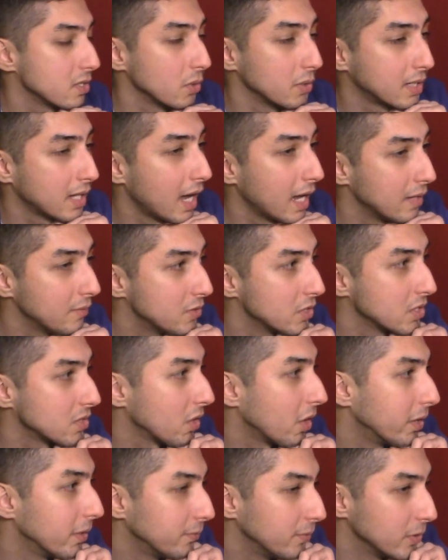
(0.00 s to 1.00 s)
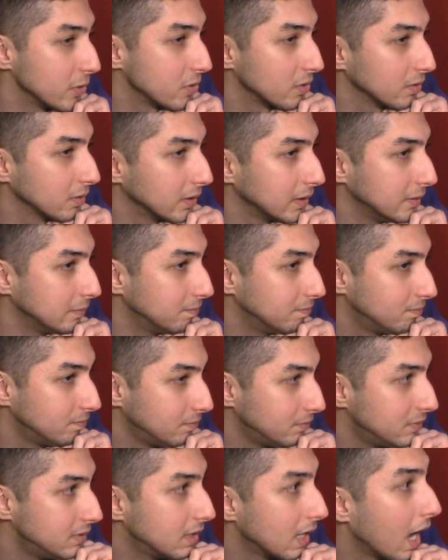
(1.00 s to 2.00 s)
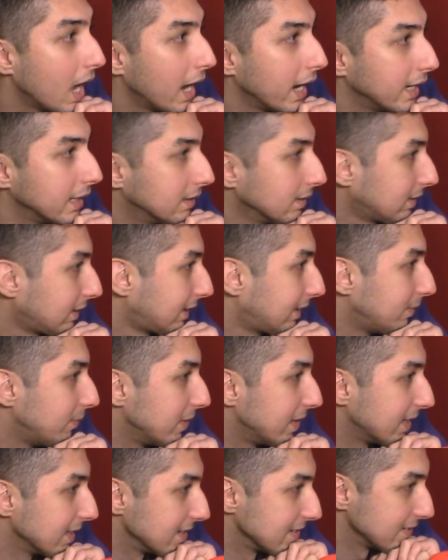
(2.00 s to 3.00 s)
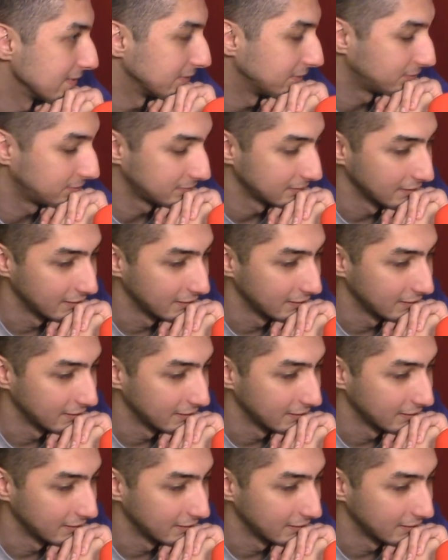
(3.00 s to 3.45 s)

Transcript: so it kind of just artificially died because of,